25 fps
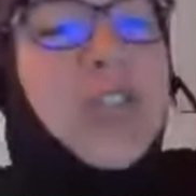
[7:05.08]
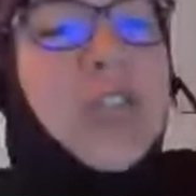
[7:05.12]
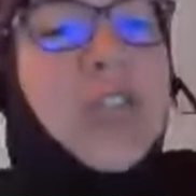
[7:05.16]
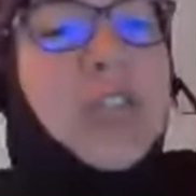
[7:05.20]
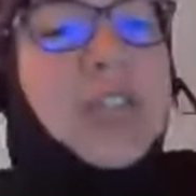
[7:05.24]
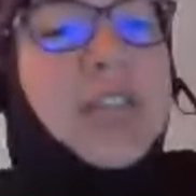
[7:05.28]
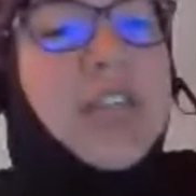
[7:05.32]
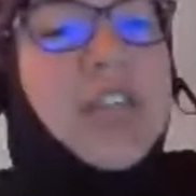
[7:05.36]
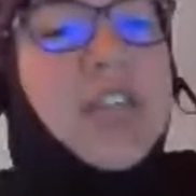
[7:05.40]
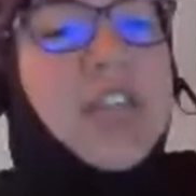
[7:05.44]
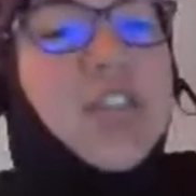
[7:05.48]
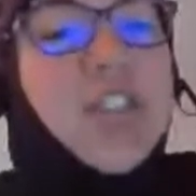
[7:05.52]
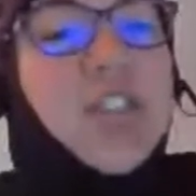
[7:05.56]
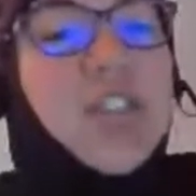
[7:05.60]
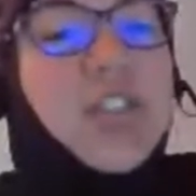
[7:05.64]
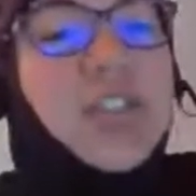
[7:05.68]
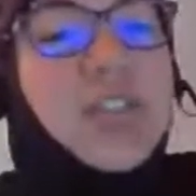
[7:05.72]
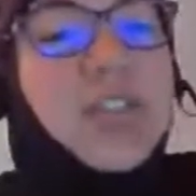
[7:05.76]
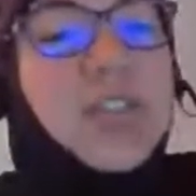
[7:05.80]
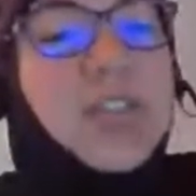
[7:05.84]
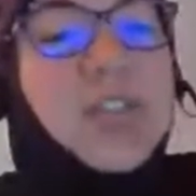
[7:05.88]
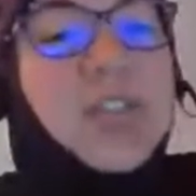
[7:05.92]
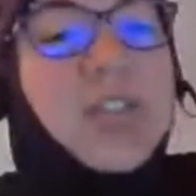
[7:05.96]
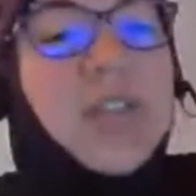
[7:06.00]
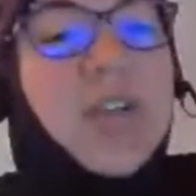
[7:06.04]

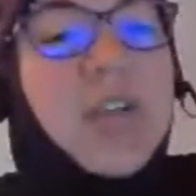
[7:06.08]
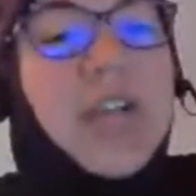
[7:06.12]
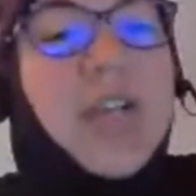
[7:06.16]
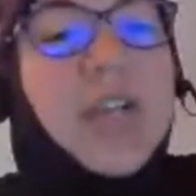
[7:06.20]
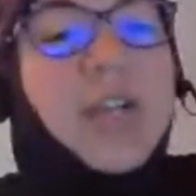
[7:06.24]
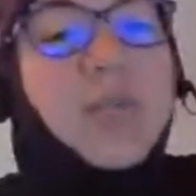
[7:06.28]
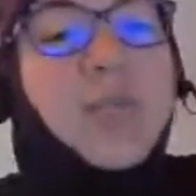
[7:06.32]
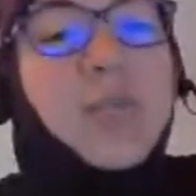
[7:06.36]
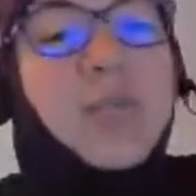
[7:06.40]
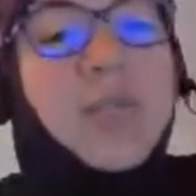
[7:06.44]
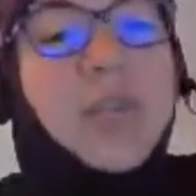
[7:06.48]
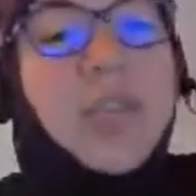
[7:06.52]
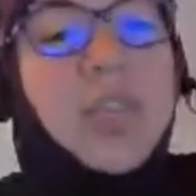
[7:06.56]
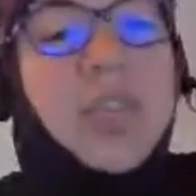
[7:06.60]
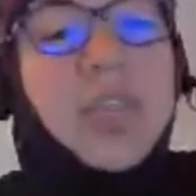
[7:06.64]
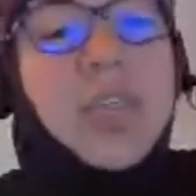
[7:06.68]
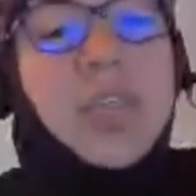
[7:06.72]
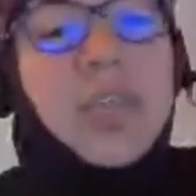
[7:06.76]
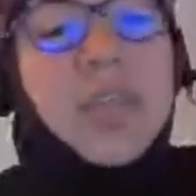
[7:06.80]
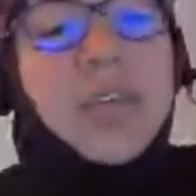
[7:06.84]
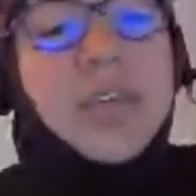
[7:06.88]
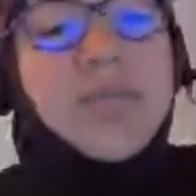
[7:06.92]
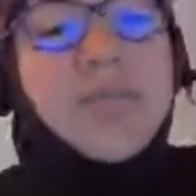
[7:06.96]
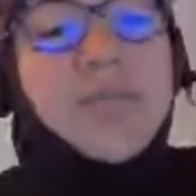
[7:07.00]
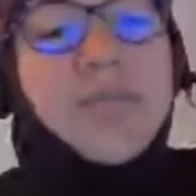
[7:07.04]
intelligence, like
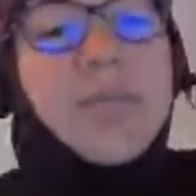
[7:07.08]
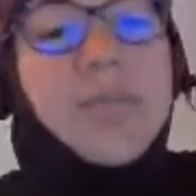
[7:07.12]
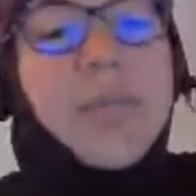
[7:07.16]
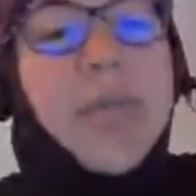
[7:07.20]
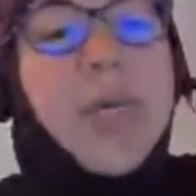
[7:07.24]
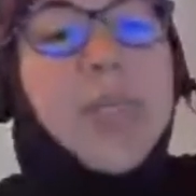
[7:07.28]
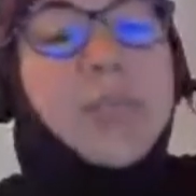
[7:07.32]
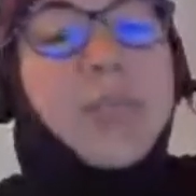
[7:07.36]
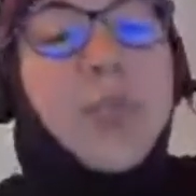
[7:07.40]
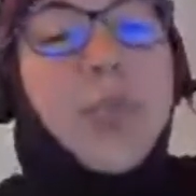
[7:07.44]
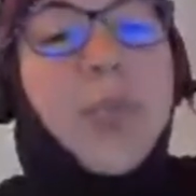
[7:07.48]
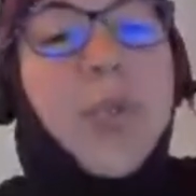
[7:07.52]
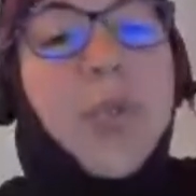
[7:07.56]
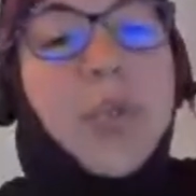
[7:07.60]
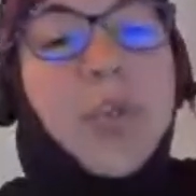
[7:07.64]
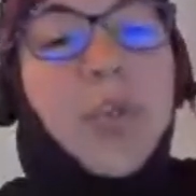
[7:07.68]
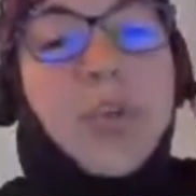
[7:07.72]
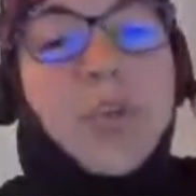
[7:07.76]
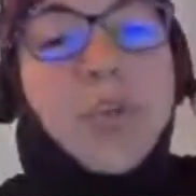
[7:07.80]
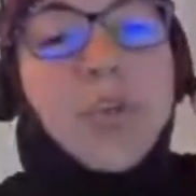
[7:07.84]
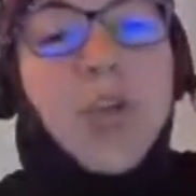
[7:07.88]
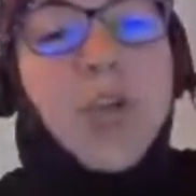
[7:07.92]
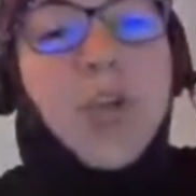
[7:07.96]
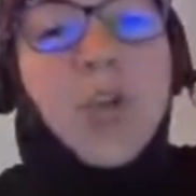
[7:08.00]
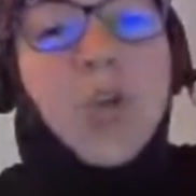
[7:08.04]
routing, but we will
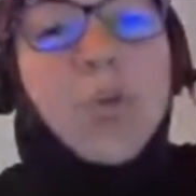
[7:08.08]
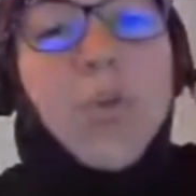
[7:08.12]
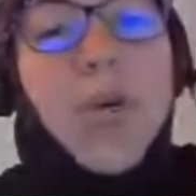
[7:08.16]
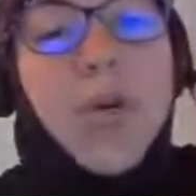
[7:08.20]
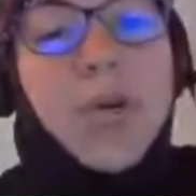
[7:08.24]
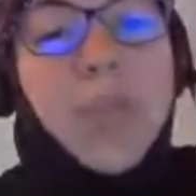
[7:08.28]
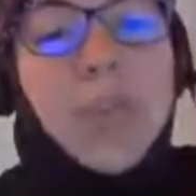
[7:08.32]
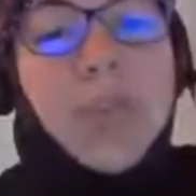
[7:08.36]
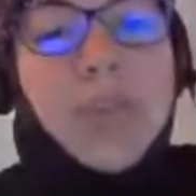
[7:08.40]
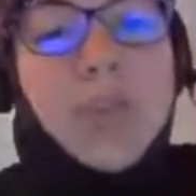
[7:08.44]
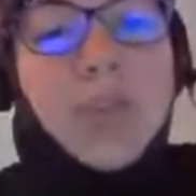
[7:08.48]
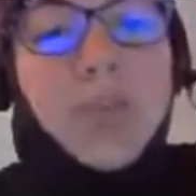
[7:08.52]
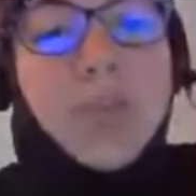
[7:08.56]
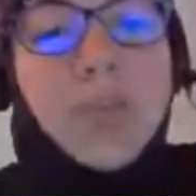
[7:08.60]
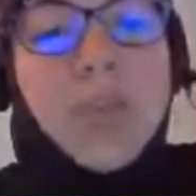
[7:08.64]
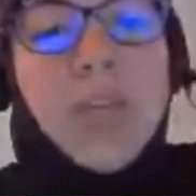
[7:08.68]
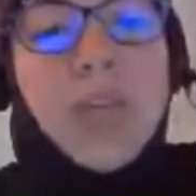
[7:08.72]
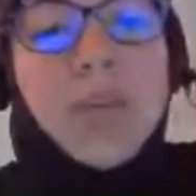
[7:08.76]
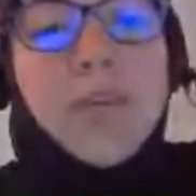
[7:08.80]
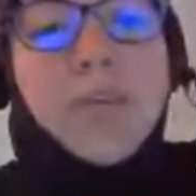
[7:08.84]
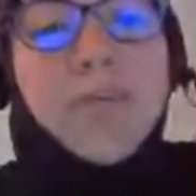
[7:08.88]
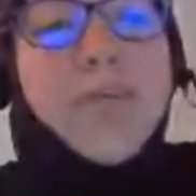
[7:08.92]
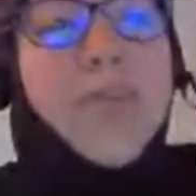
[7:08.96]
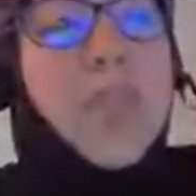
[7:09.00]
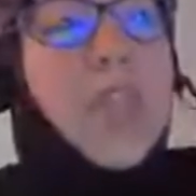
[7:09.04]
not talk about this
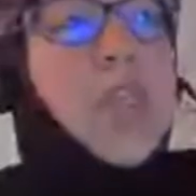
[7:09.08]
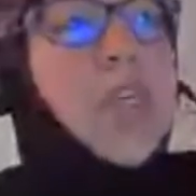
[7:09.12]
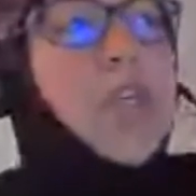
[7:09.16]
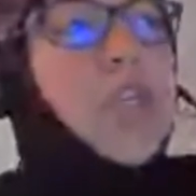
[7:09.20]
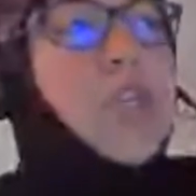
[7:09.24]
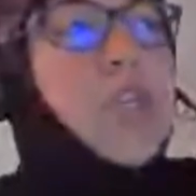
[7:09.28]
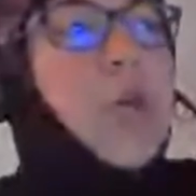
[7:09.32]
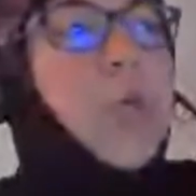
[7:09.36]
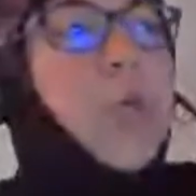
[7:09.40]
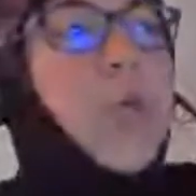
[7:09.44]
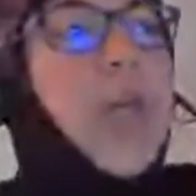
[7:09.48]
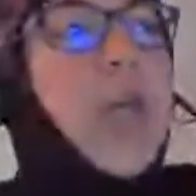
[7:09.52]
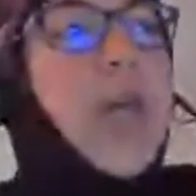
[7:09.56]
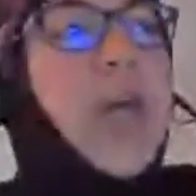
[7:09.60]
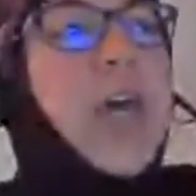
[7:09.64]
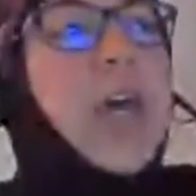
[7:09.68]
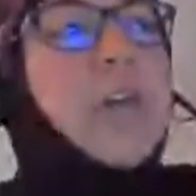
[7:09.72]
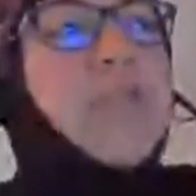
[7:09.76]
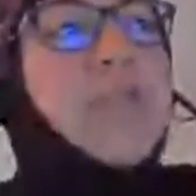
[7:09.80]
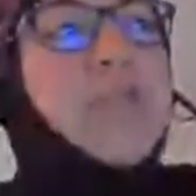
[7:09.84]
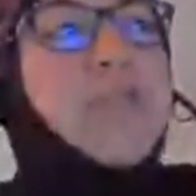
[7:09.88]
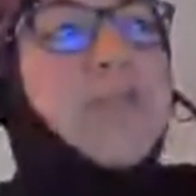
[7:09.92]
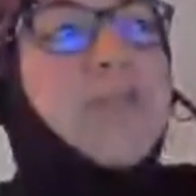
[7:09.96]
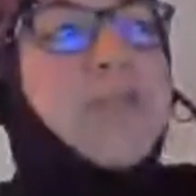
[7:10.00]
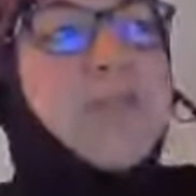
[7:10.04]
today. So we
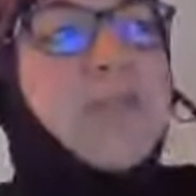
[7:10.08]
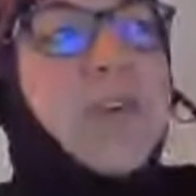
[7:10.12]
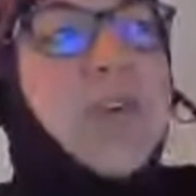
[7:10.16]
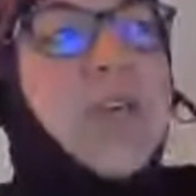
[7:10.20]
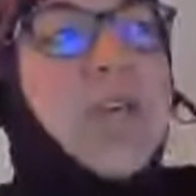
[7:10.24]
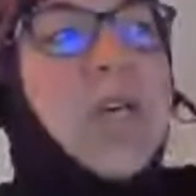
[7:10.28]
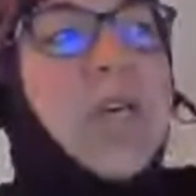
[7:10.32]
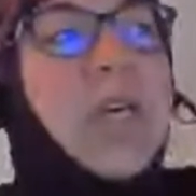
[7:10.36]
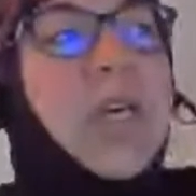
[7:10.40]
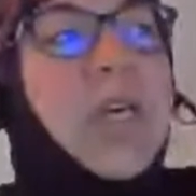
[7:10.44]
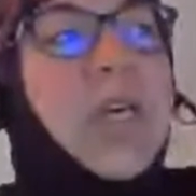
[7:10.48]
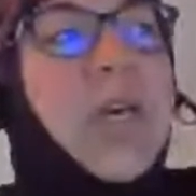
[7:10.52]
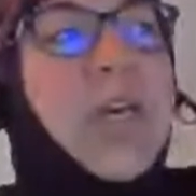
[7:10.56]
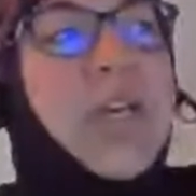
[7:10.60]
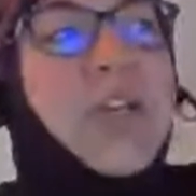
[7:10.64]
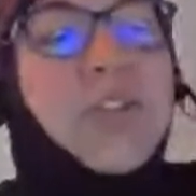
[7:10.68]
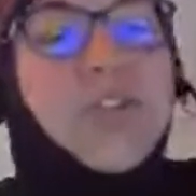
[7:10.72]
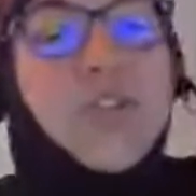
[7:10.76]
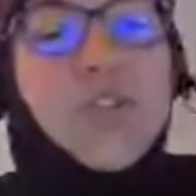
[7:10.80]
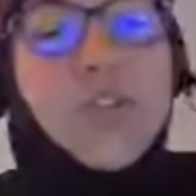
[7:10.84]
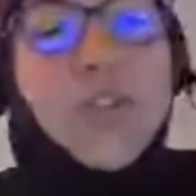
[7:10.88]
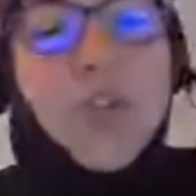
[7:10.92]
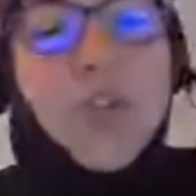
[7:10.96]
have Azure